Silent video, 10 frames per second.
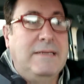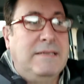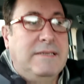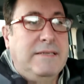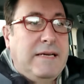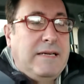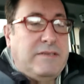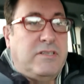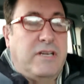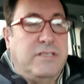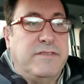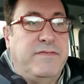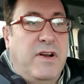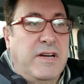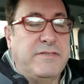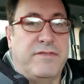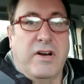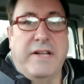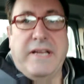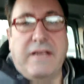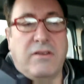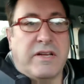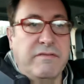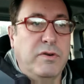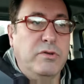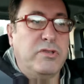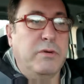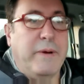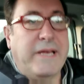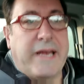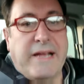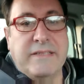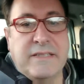yeah, so it's a nice Friday, looking forward to the weekend.